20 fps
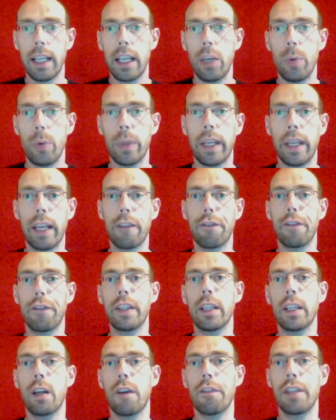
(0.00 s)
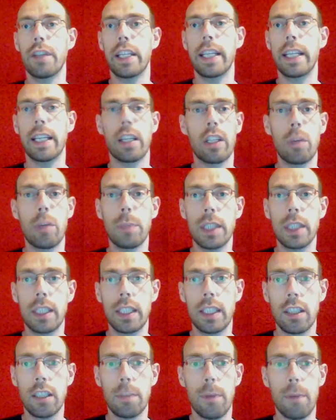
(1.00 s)
We can think of an economic
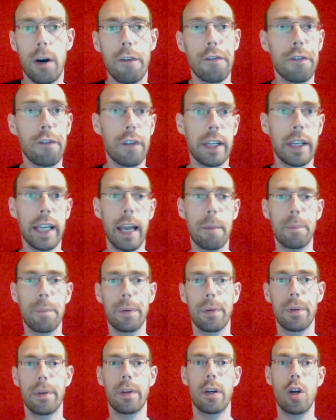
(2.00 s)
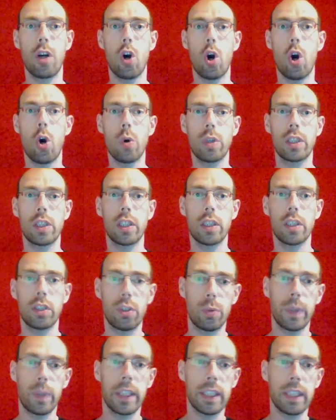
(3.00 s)
system of auction
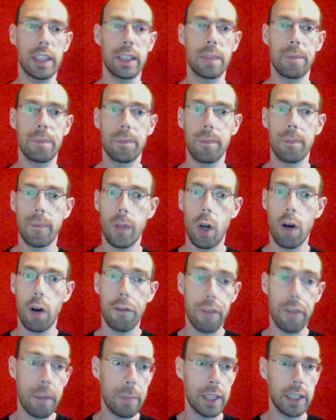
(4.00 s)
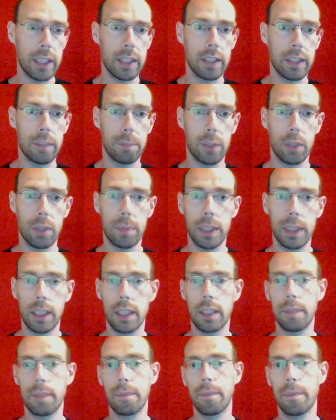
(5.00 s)
trade of emission
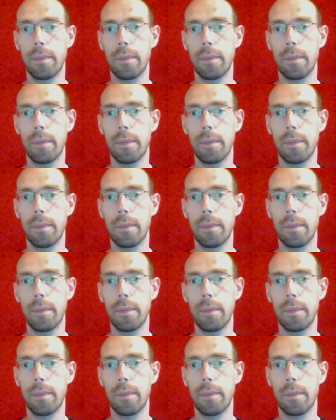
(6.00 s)
permits.